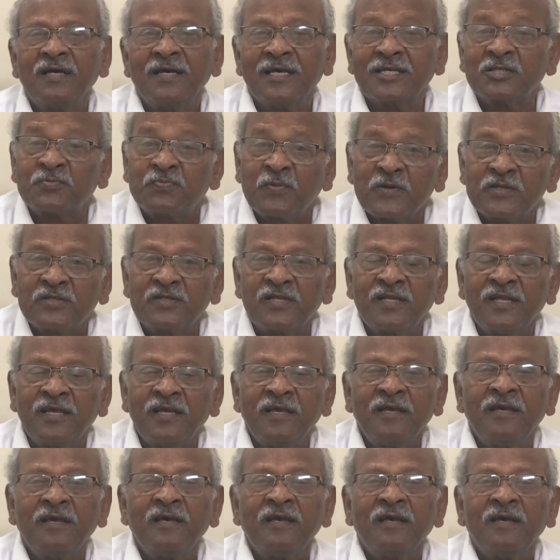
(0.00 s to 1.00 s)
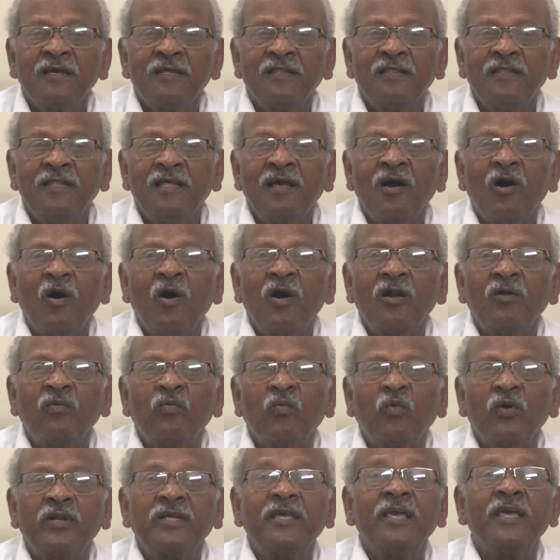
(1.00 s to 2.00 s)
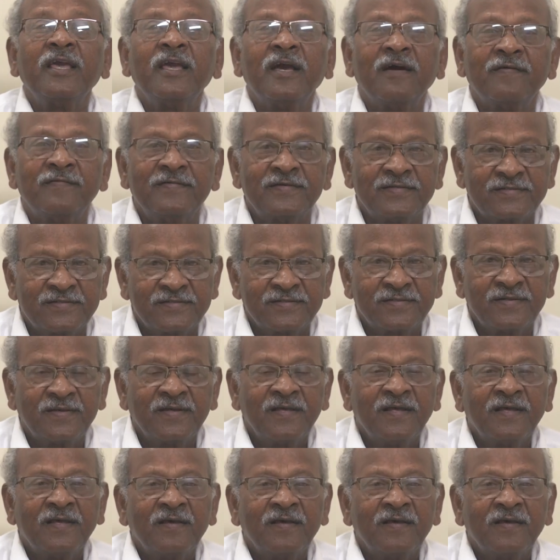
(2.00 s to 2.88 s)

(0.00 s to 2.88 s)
especially the on working hours